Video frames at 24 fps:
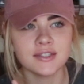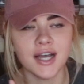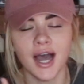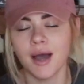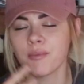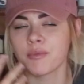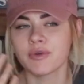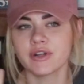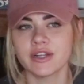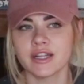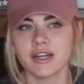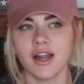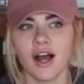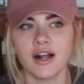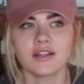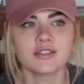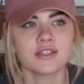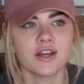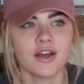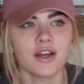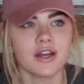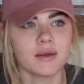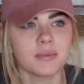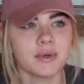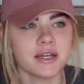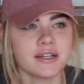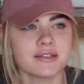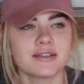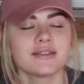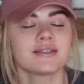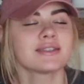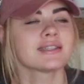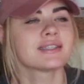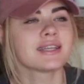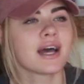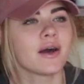I'm really not sorry, because
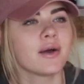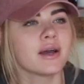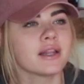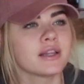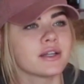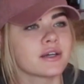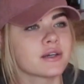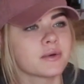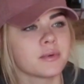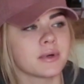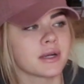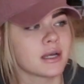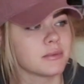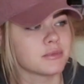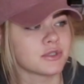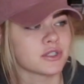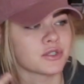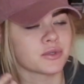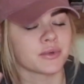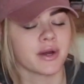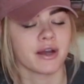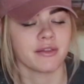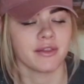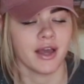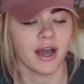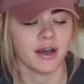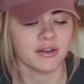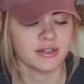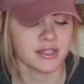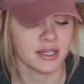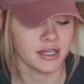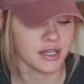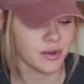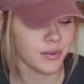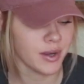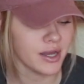this is how I look when I'm just around the house
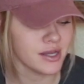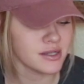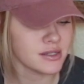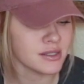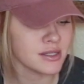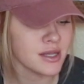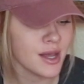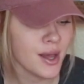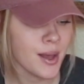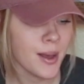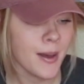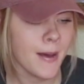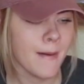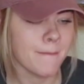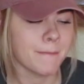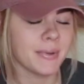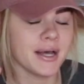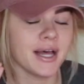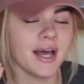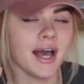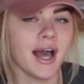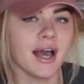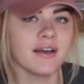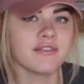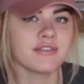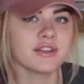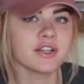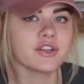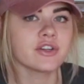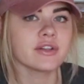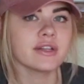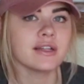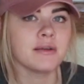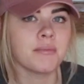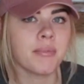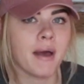anyways. But I've
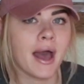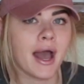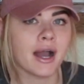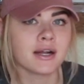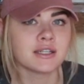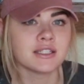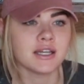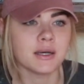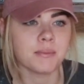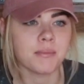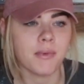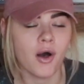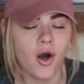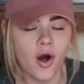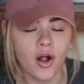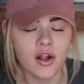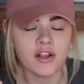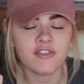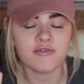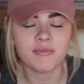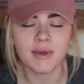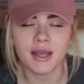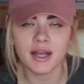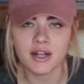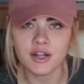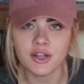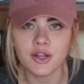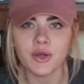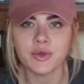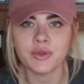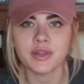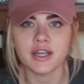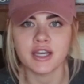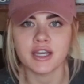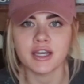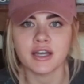literally packed up all of my
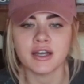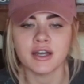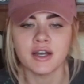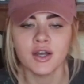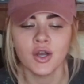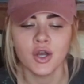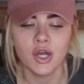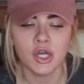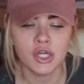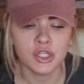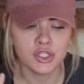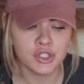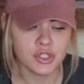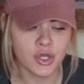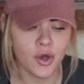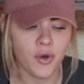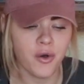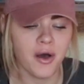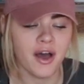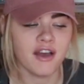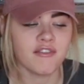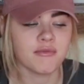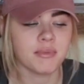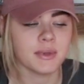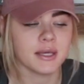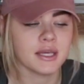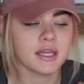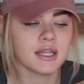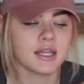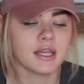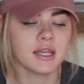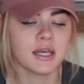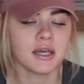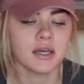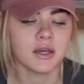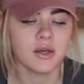clothing. So I've
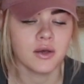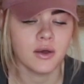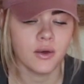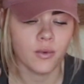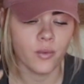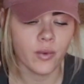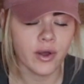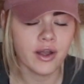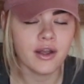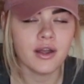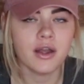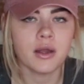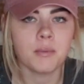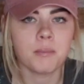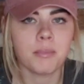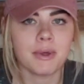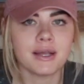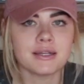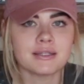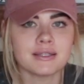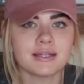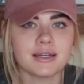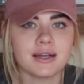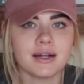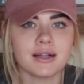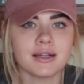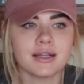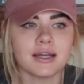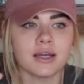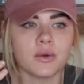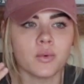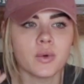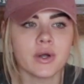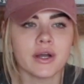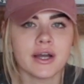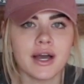been wearing
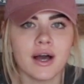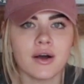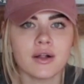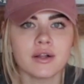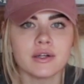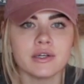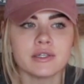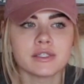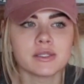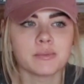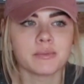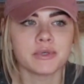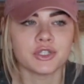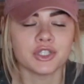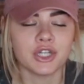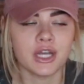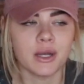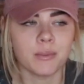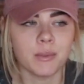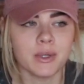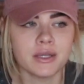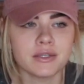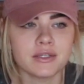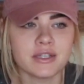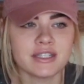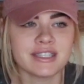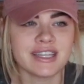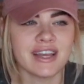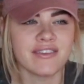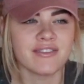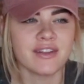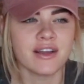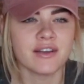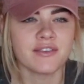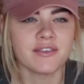basically workout clothes and pajamas because I